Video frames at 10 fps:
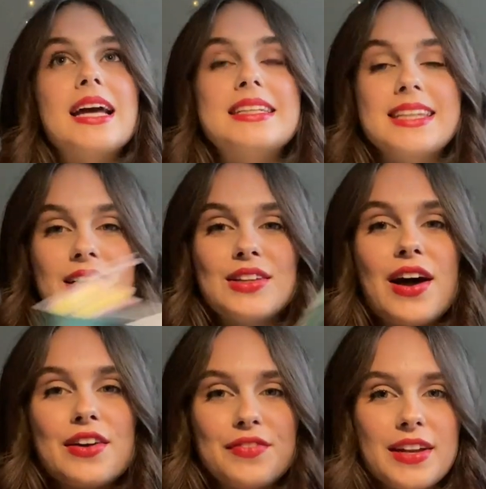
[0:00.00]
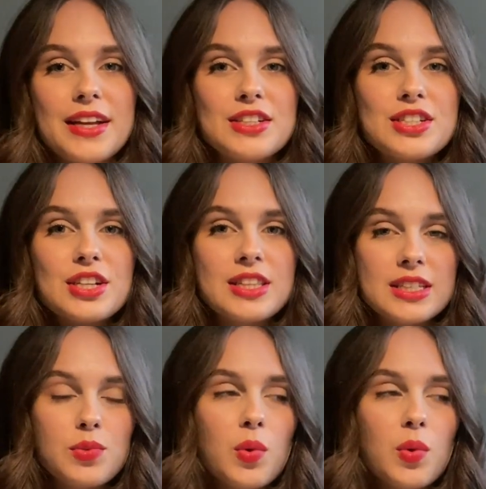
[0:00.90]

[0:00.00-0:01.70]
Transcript: until I finish this